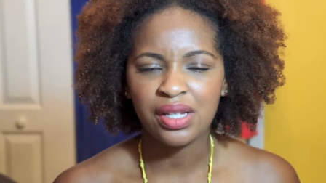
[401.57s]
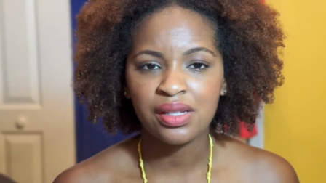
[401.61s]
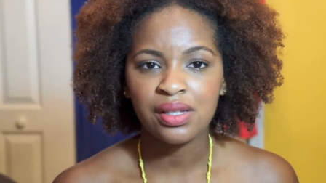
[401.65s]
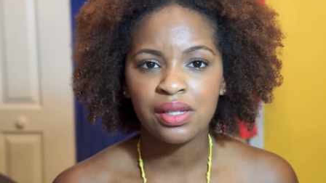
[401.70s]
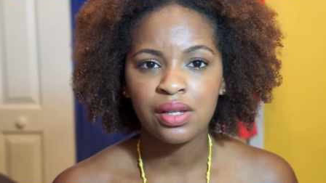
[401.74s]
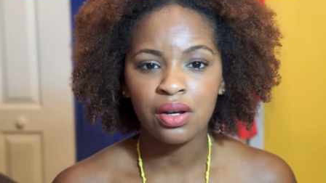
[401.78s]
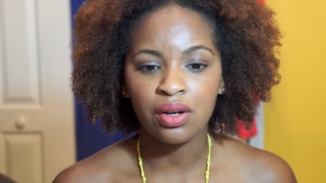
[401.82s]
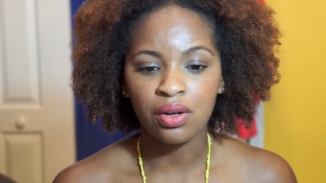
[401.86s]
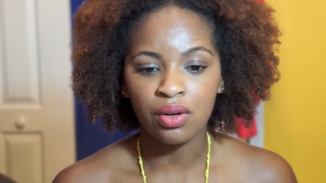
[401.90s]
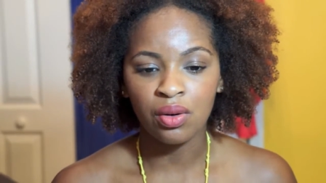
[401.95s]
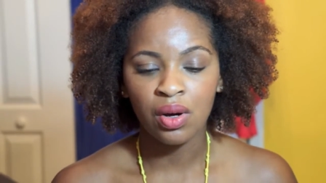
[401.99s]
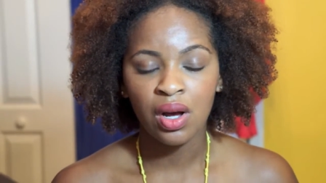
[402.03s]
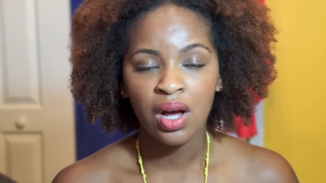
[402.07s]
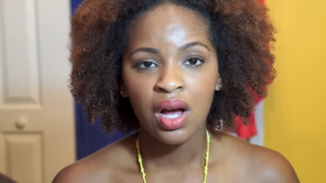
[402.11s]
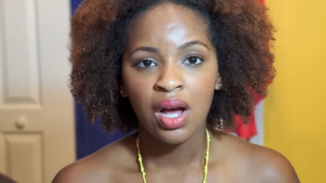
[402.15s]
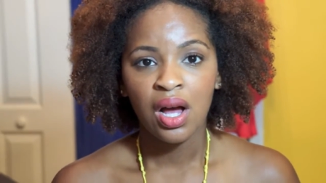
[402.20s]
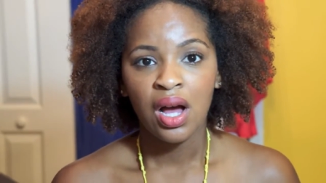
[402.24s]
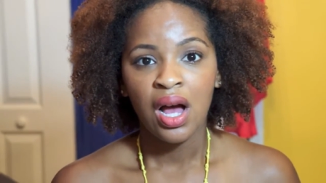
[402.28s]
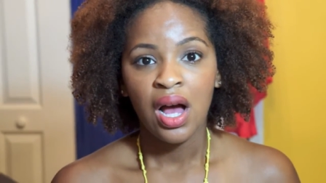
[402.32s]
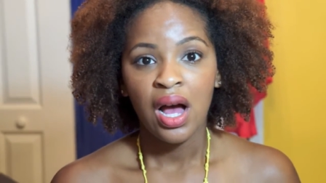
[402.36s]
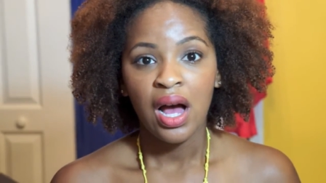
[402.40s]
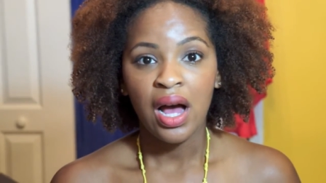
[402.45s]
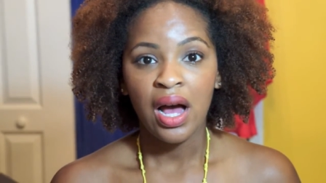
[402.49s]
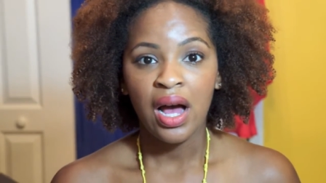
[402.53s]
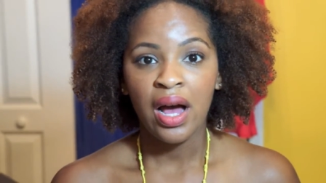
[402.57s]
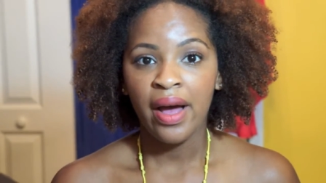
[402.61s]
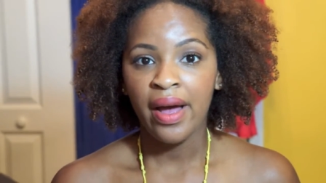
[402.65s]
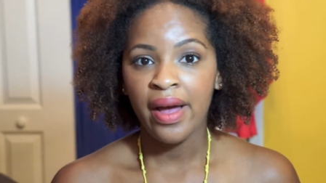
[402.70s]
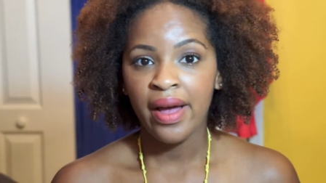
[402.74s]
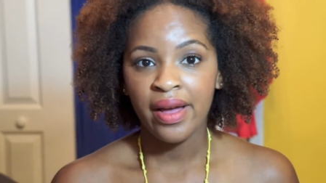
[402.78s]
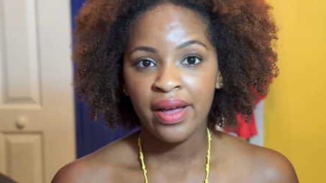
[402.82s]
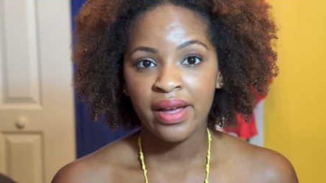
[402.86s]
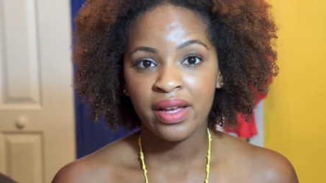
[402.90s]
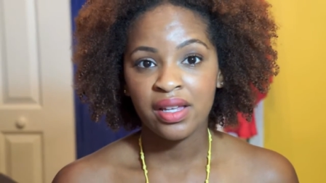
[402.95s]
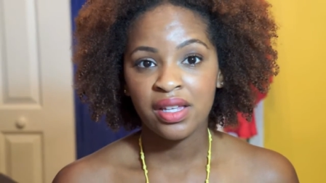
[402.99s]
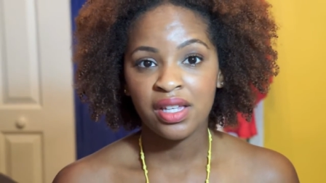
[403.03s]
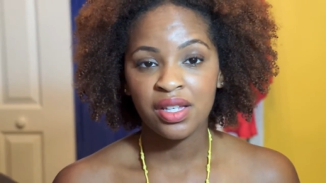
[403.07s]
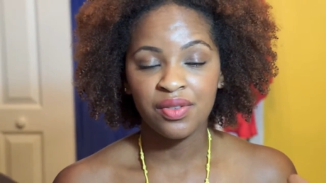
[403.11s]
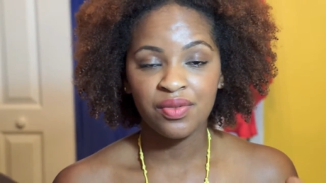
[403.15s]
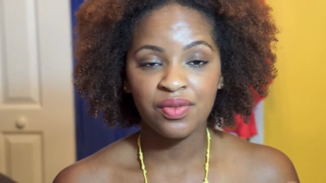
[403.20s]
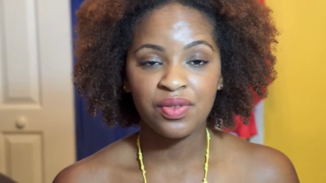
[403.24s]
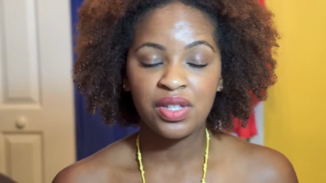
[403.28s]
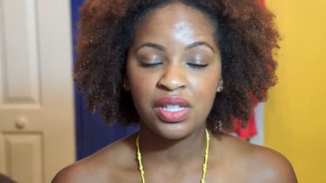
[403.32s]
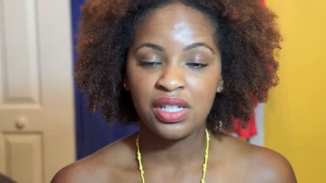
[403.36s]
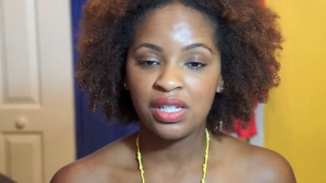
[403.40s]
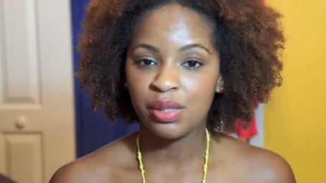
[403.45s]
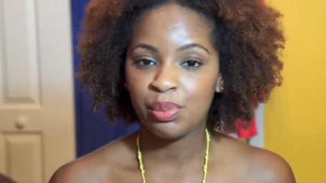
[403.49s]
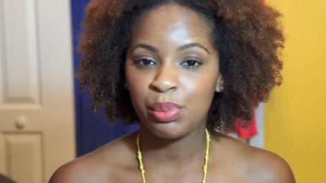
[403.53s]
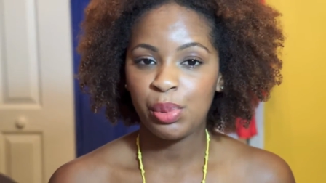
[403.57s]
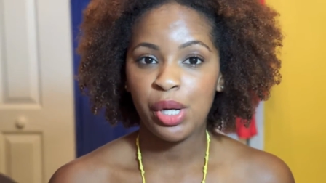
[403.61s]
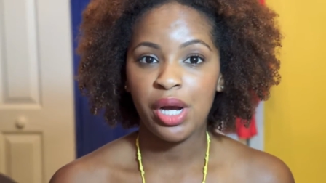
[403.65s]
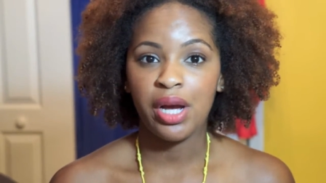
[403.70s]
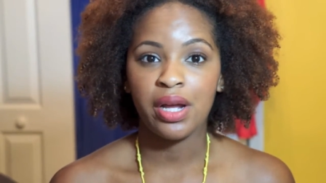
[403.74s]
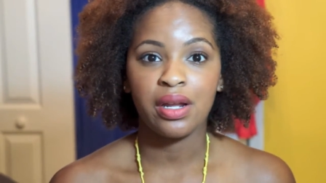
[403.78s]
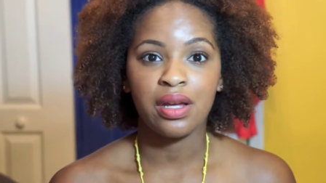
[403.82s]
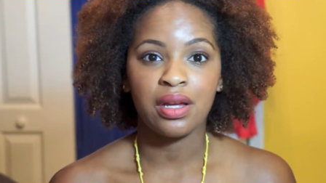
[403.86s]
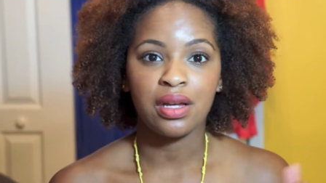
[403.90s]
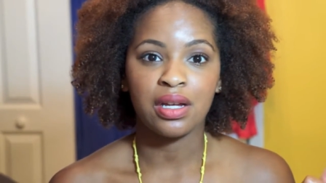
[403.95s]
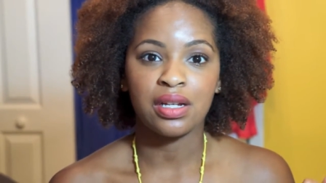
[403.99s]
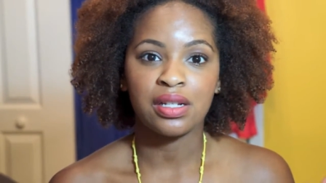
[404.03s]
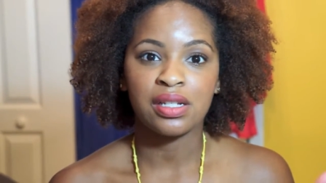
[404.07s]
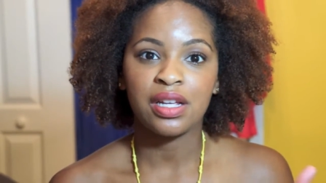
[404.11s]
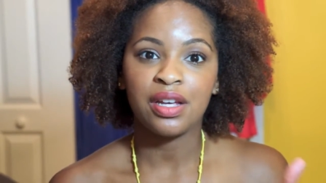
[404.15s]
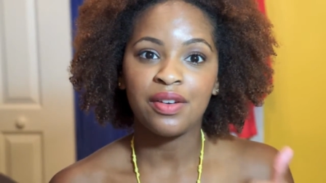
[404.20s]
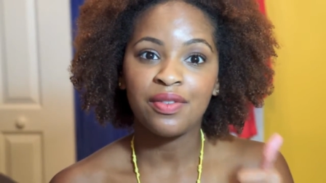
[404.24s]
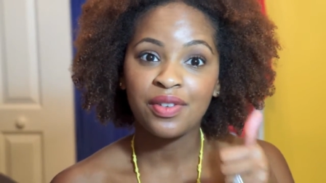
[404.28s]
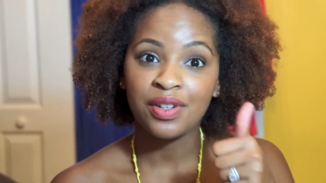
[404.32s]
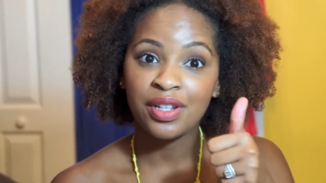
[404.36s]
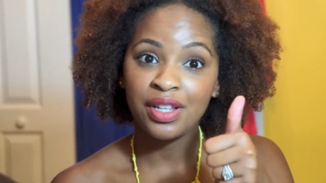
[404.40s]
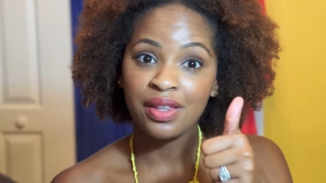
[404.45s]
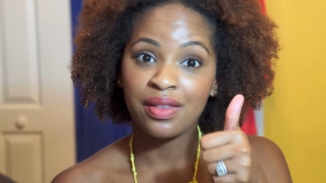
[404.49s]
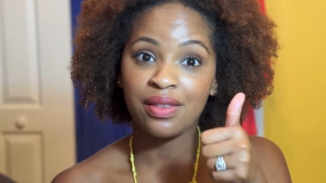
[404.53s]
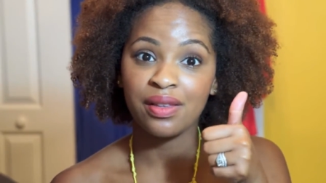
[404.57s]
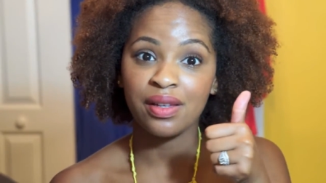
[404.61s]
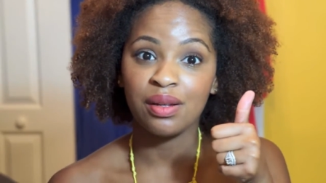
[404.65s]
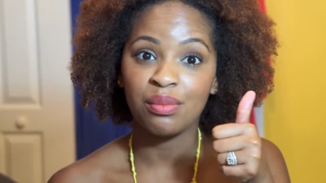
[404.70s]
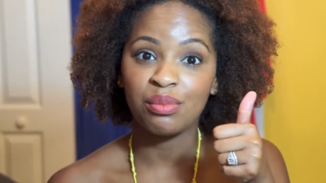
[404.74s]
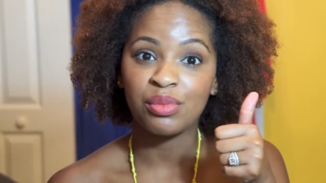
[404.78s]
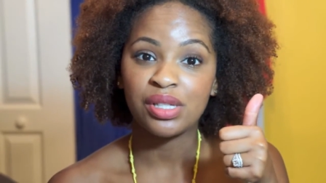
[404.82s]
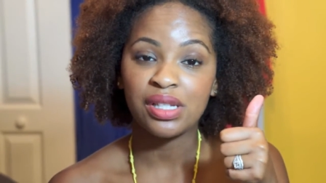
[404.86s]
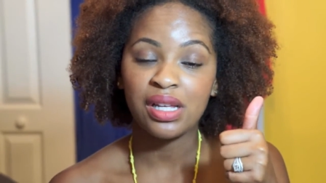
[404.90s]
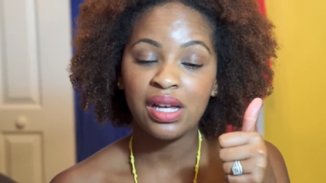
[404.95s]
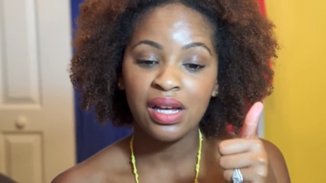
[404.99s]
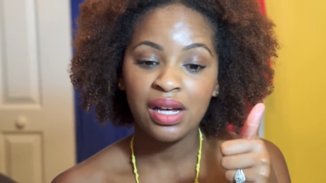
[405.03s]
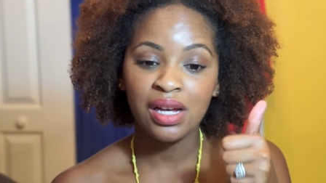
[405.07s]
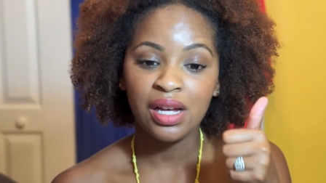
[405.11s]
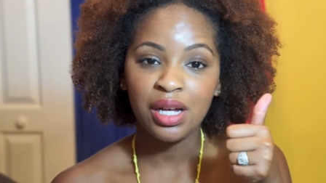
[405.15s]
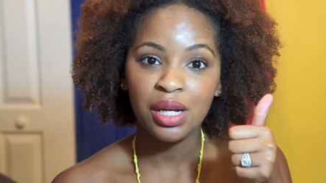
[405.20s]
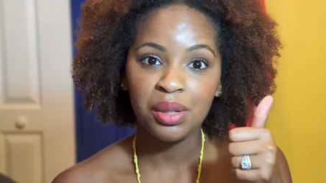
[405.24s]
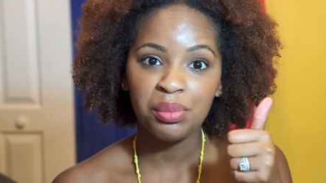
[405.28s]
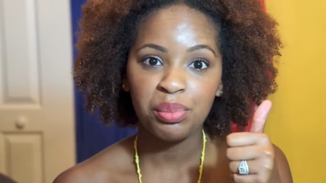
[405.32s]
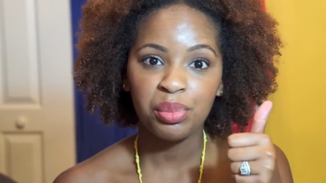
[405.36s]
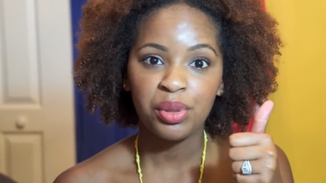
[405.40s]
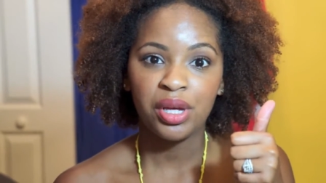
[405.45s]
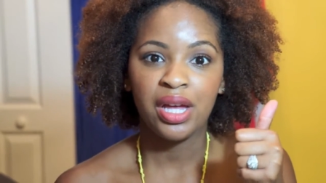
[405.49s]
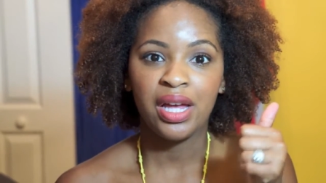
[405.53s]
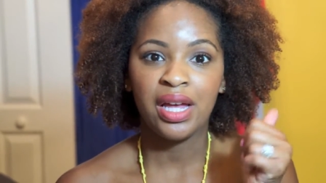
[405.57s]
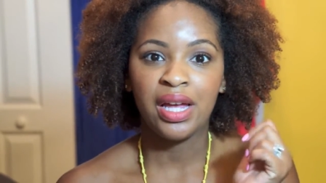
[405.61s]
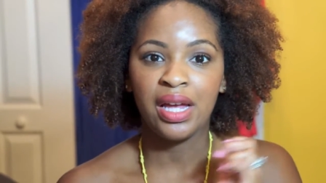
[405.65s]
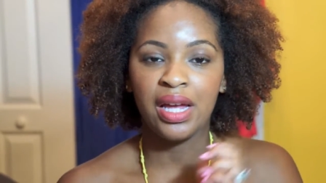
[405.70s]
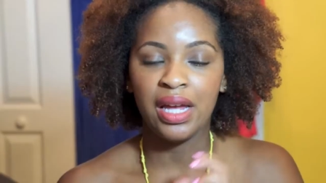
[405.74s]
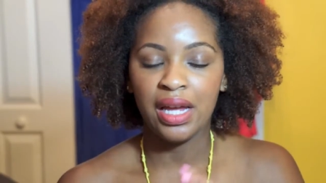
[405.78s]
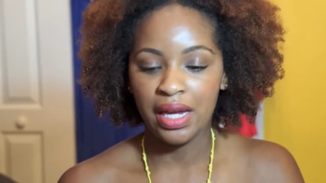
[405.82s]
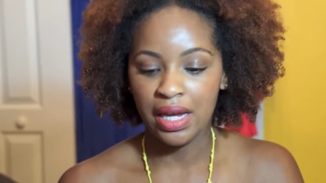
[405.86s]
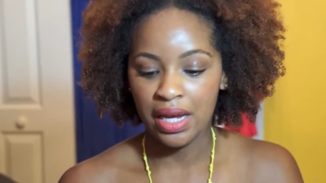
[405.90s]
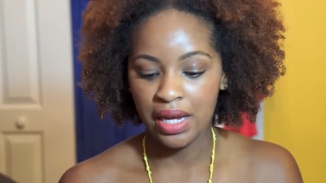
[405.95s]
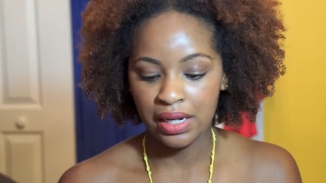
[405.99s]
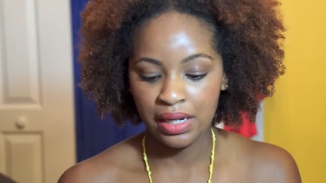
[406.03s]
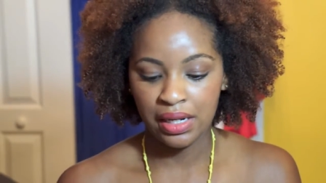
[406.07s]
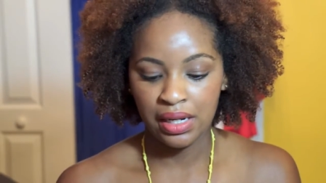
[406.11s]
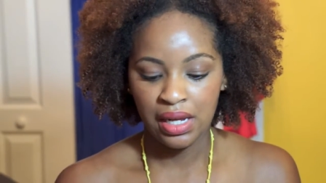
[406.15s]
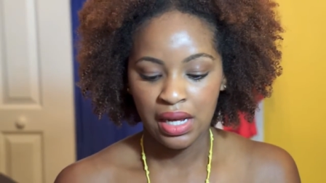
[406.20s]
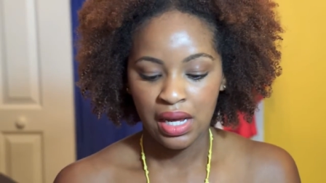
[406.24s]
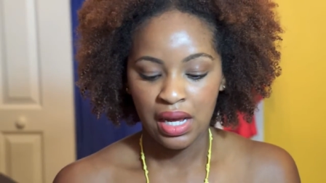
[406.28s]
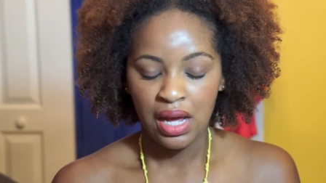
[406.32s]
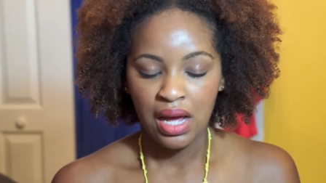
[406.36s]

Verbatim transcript: So I give this product a definite thumbs up and